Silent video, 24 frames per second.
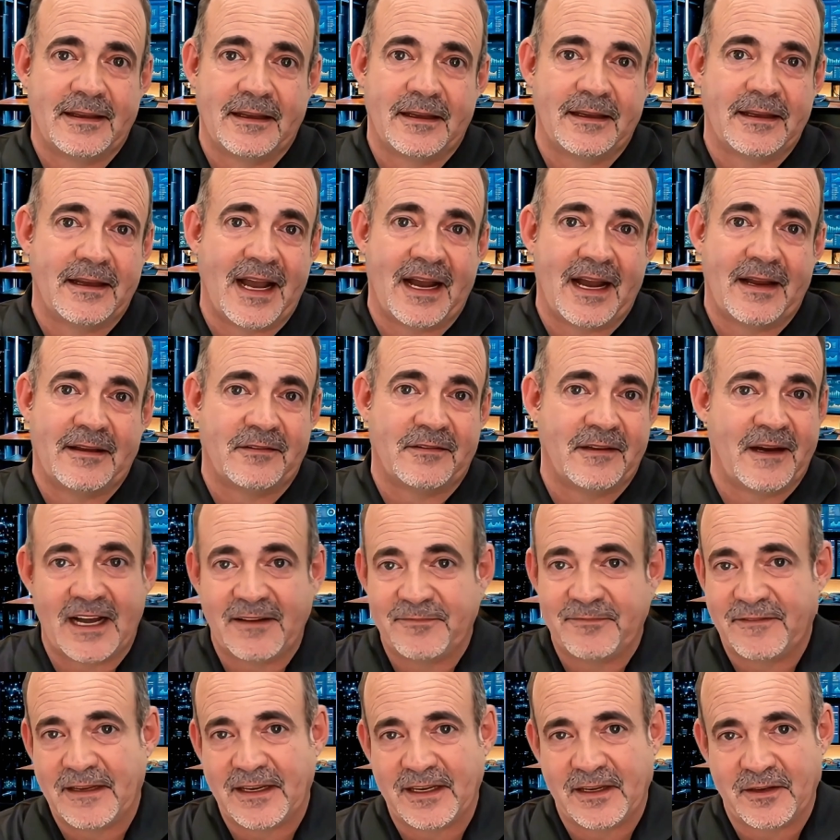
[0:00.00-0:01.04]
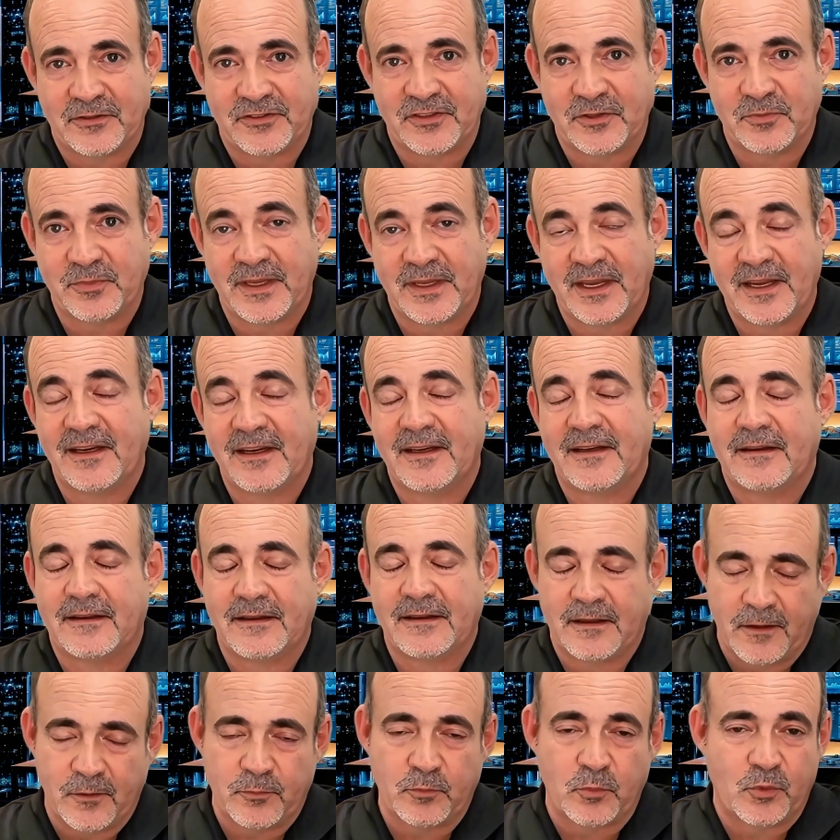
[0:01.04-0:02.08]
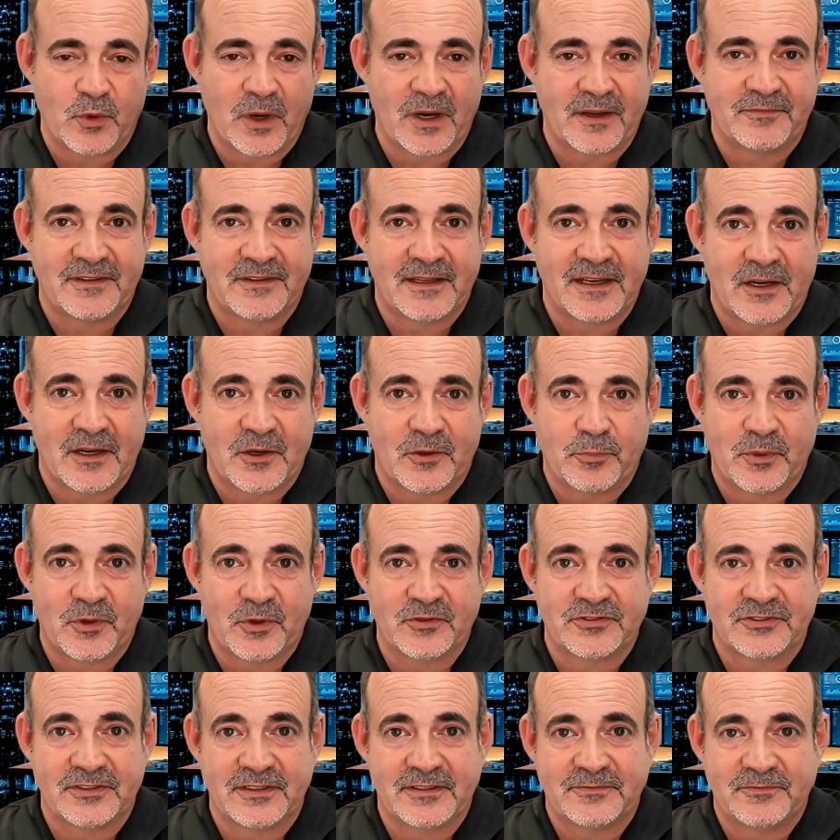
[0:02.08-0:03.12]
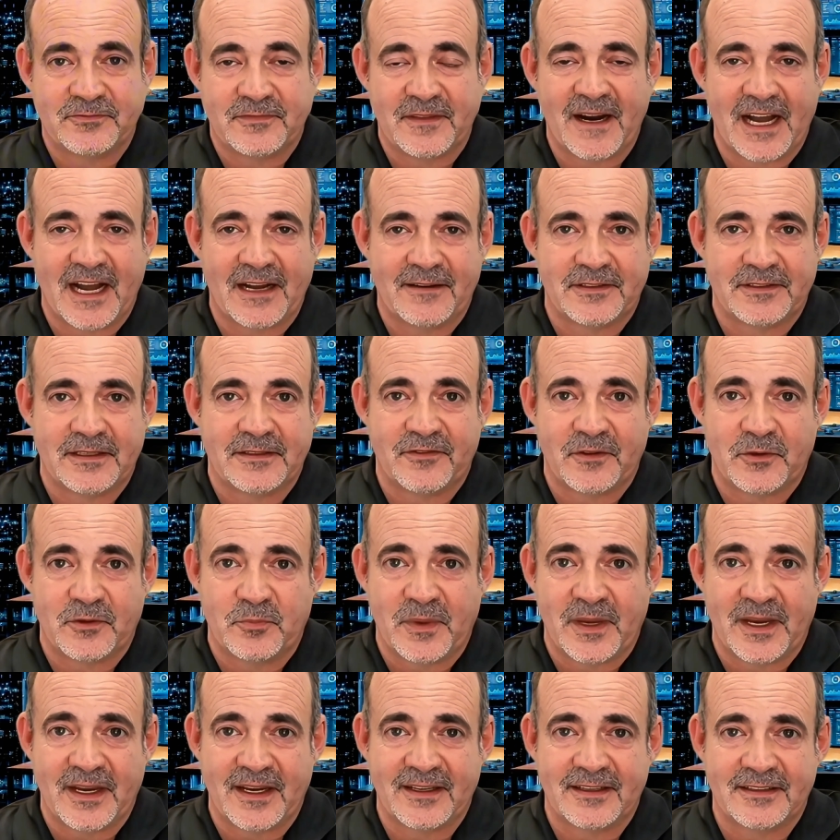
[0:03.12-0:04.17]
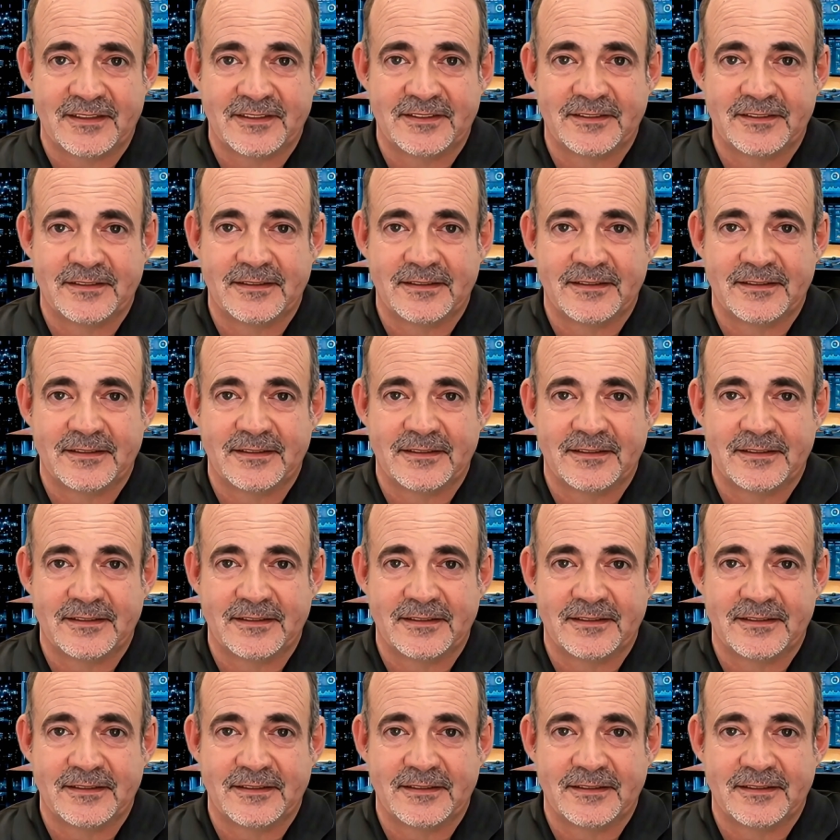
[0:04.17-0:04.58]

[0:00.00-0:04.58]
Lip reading: Not 5 videos a week, one video posted 5 different ways.